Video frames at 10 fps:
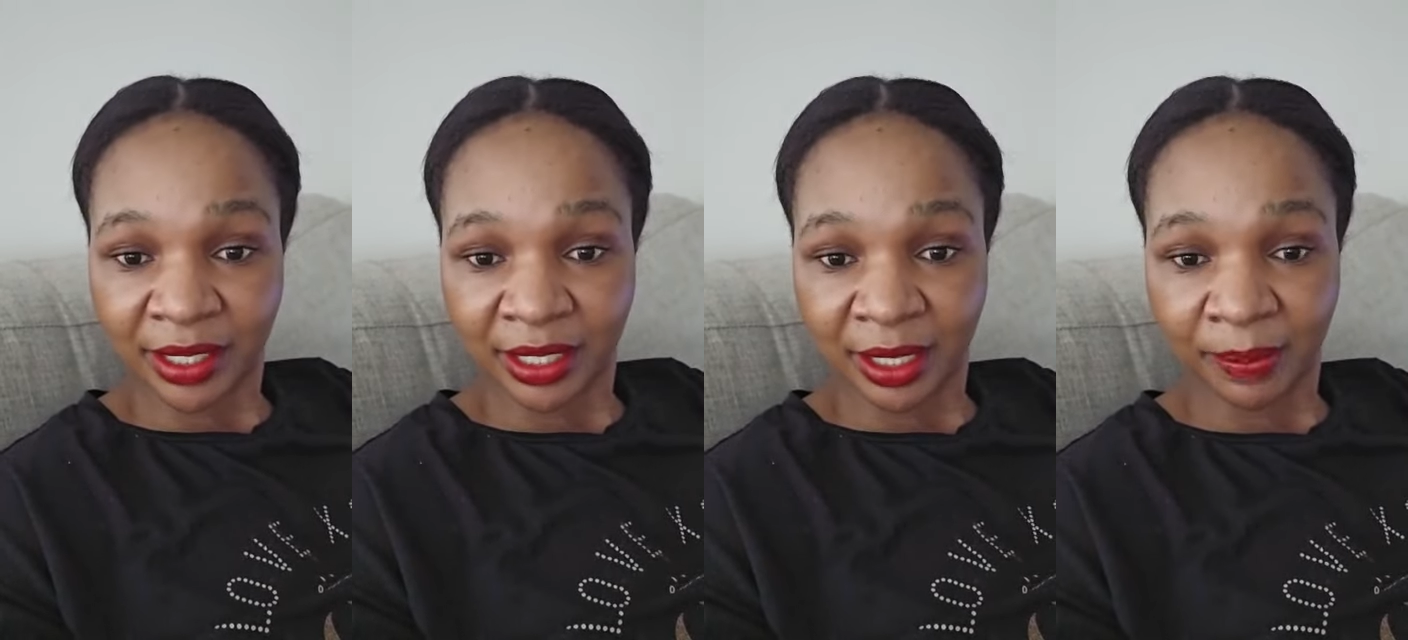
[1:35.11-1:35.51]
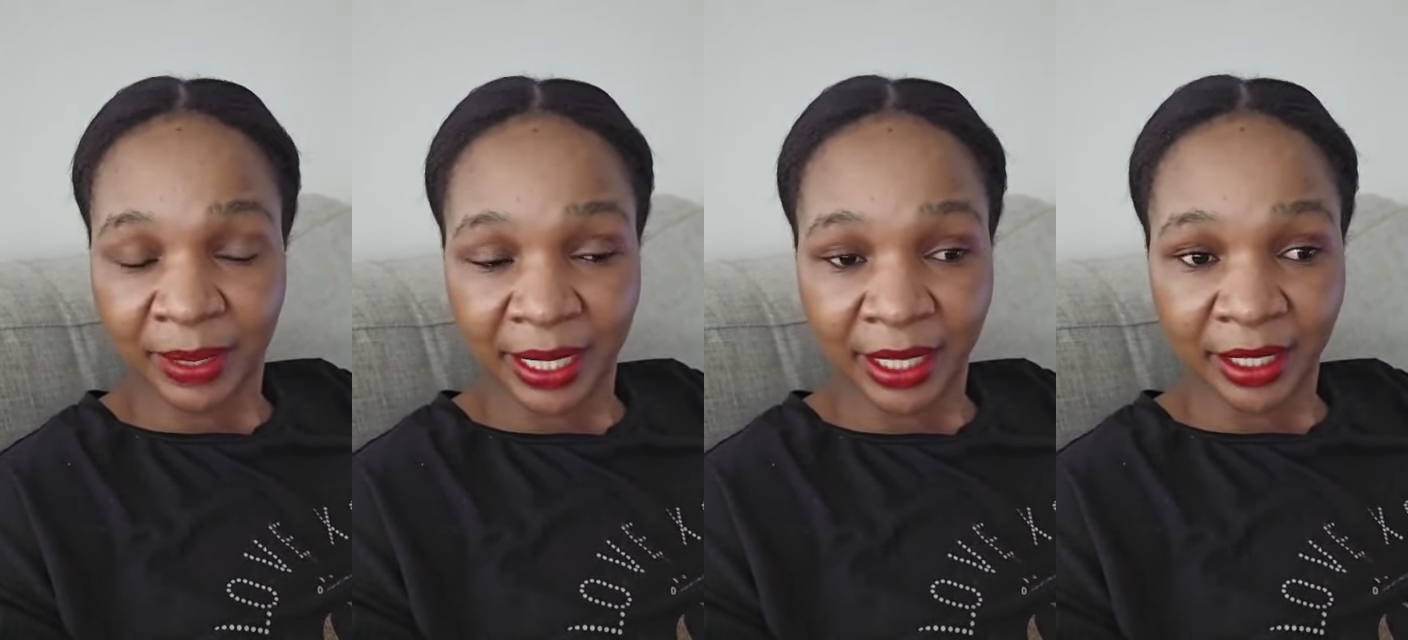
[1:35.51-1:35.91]
in
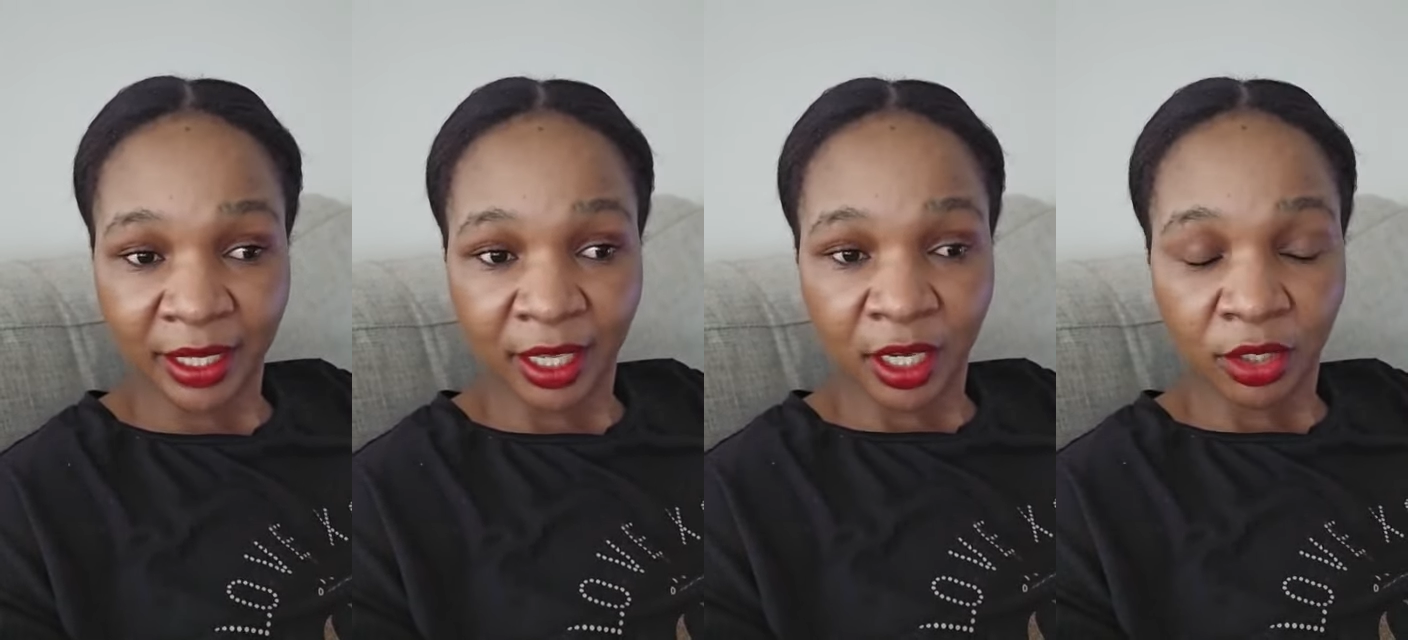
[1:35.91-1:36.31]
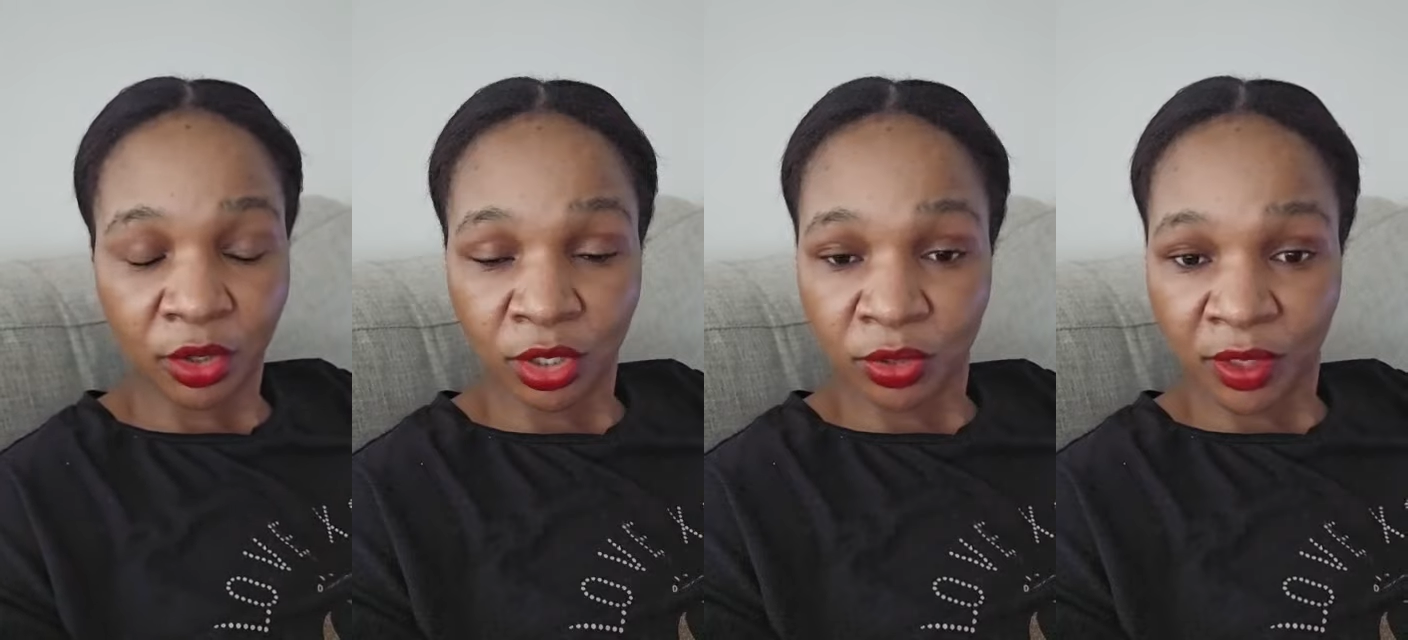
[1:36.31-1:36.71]
applying, you
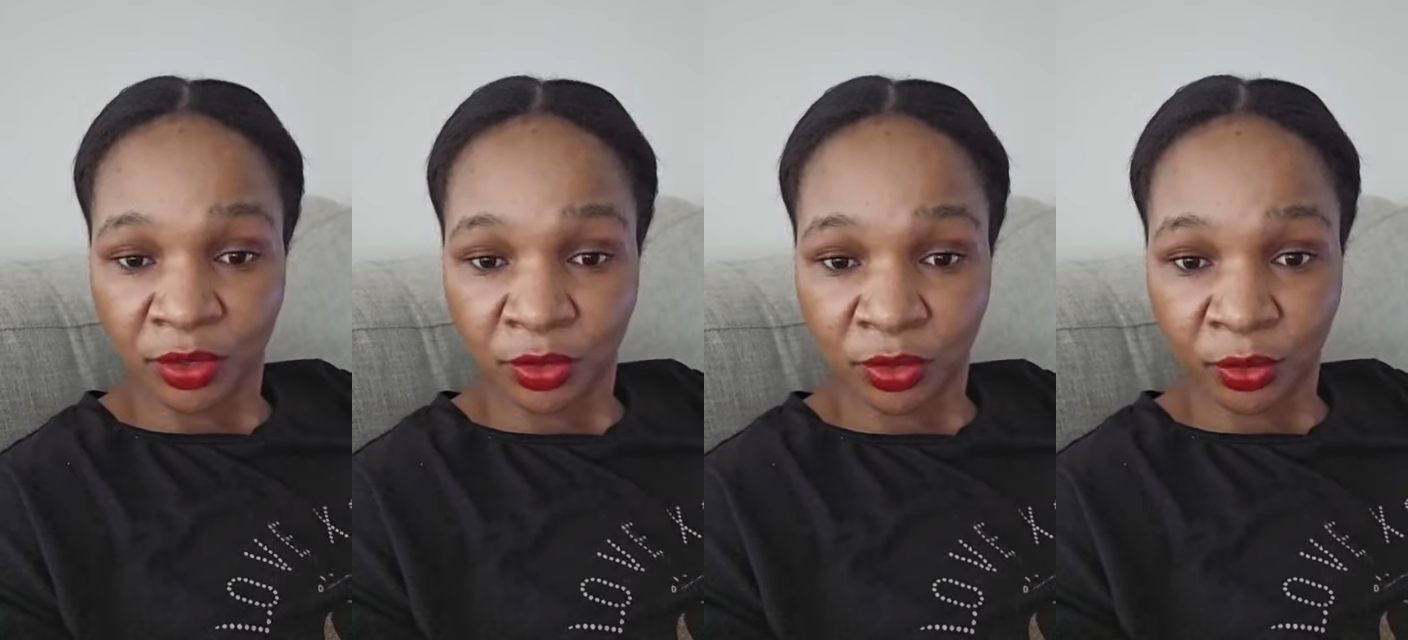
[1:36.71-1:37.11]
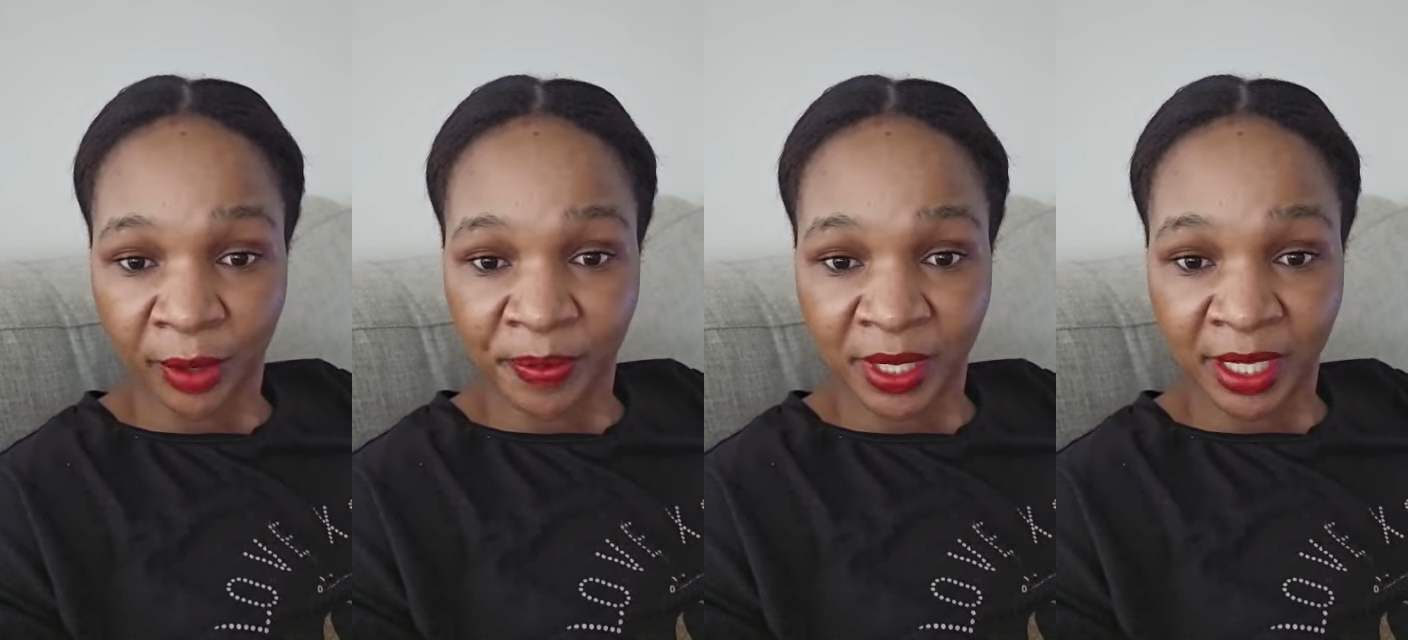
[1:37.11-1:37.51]
go to the school
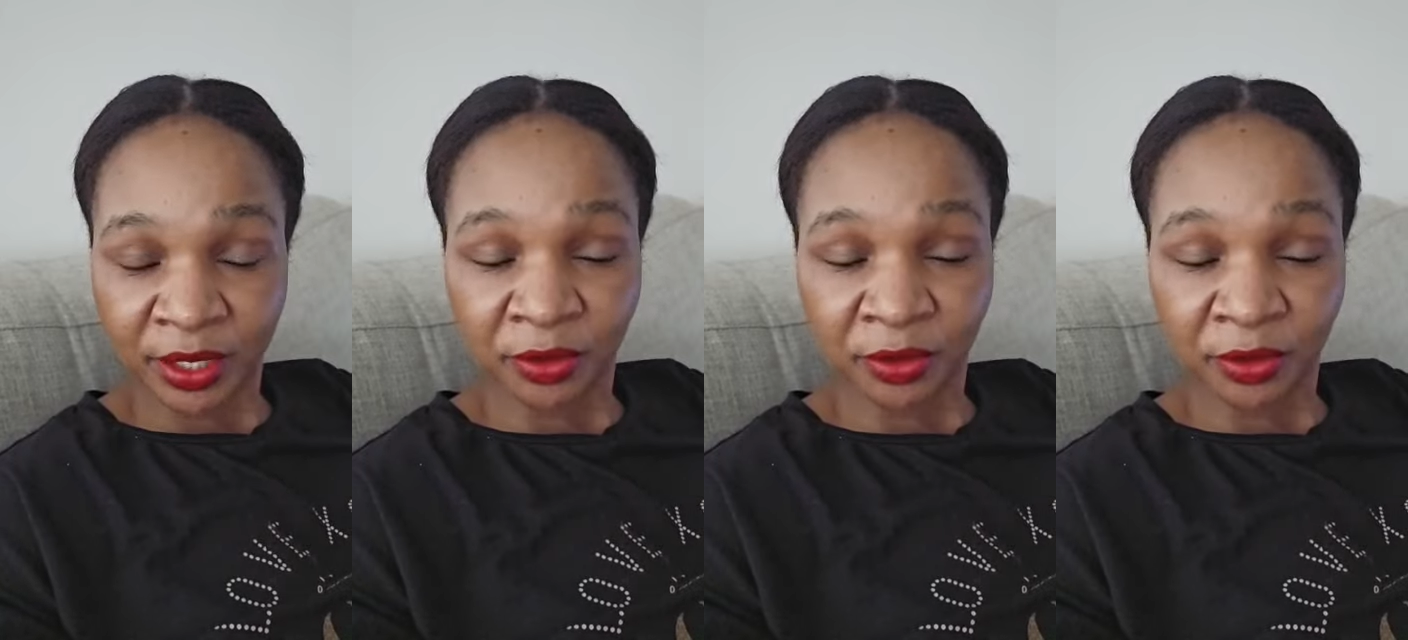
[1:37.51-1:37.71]
website.